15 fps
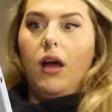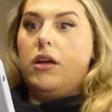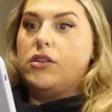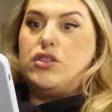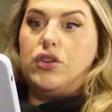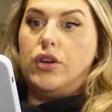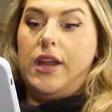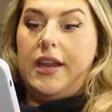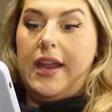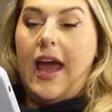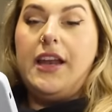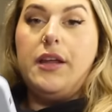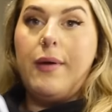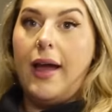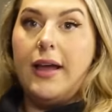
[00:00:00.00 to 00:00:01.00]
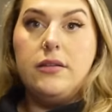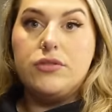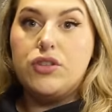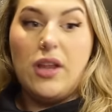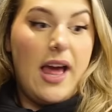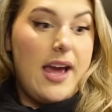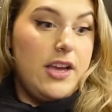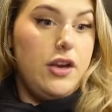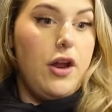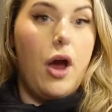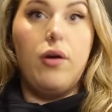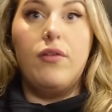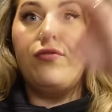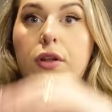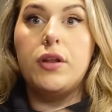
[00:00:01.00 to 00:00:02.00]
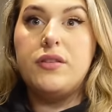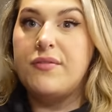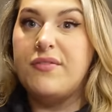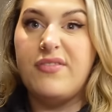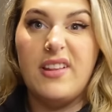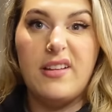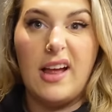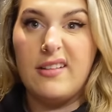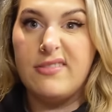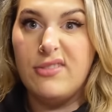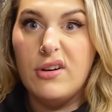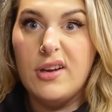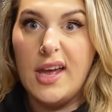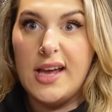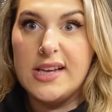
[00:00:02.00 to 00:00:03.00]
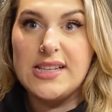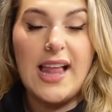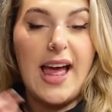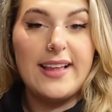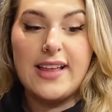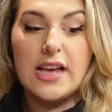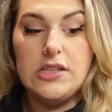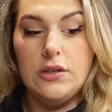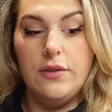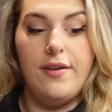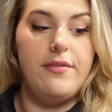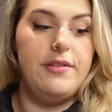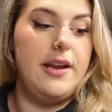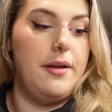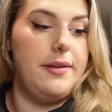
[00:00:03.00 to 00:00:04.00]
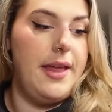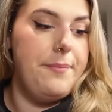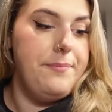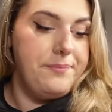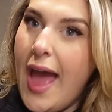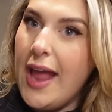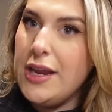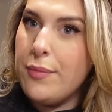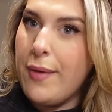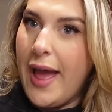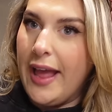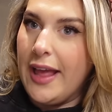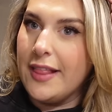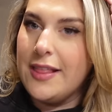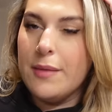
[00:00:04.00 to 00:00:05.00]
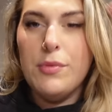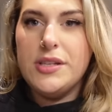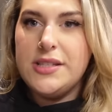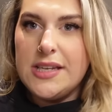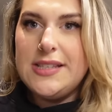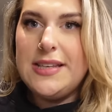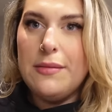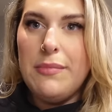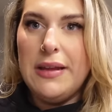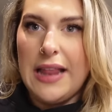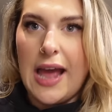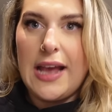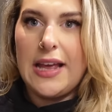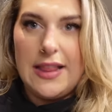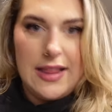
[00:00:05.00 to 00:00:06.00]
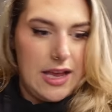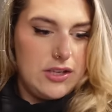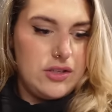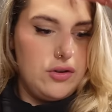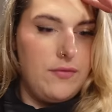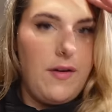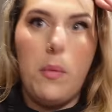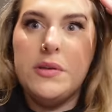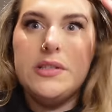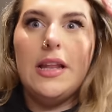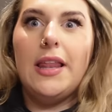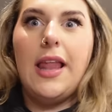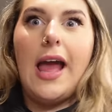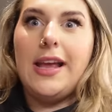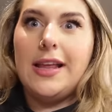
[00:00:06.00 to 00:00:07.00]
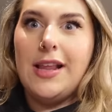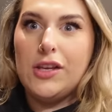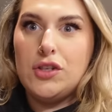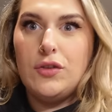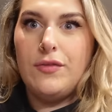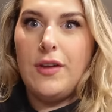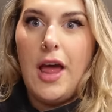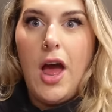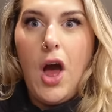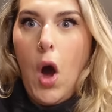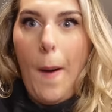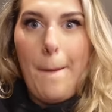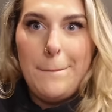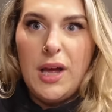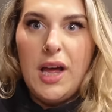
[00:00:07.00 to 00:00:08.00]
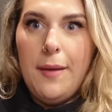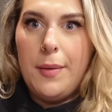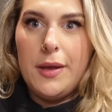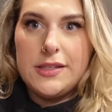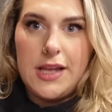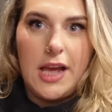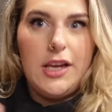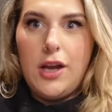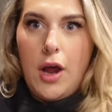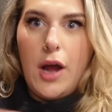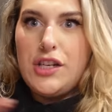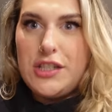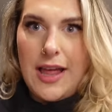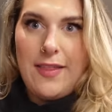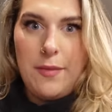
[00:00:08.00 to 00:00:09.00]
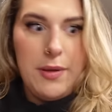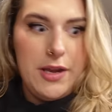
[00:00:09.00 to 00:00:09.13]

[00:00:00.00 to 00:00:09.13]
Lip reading: Stunning. Anyway, so like, you know, I followed them for like 4 years, like their stuff every now and then. Anyway, they must have seen me liking their stuff. I wasn't liking their stuff on purpose, like, you know, I just like the